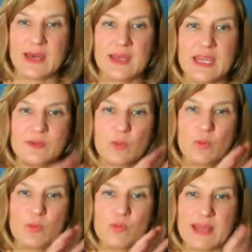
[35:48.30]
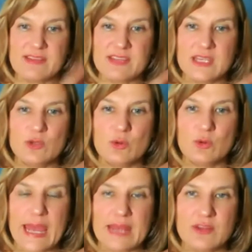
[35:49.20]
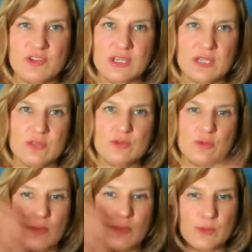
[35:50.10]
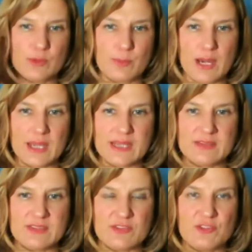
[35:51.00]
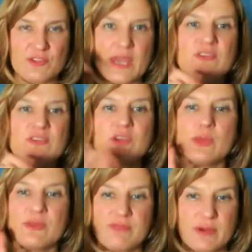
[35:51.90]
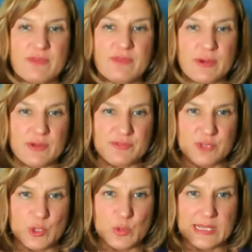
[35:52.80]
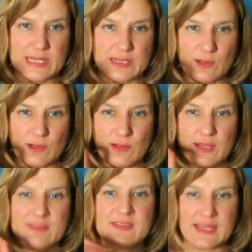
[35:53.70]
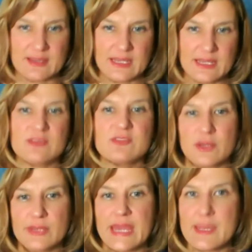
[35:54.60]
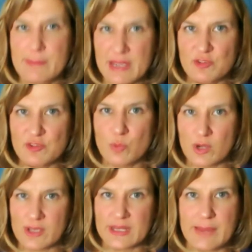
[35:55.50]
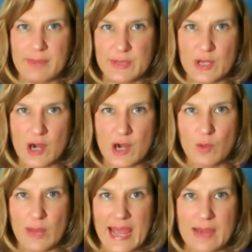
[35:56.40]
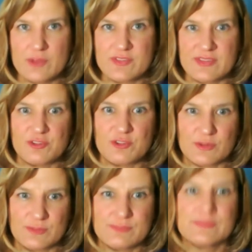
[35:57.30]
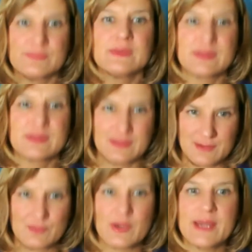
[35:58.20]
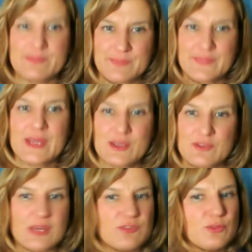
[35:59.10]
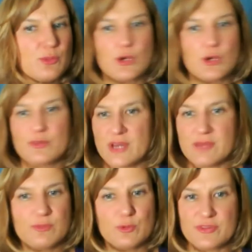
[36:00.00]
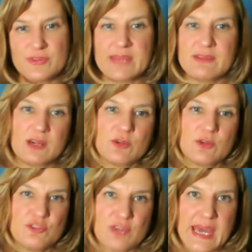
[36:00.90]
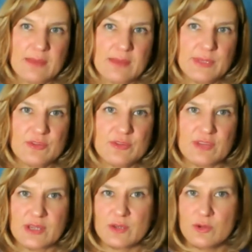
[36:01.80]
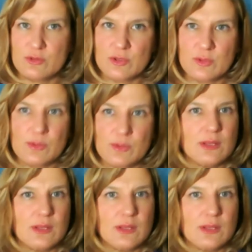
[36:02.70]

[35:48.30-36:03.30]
is that already your energy and your mind is changing with a very, very few little techniques. Okay, imagine what can happen in a whole hour session, right? So that's all we got time for today that I could share, because I could do a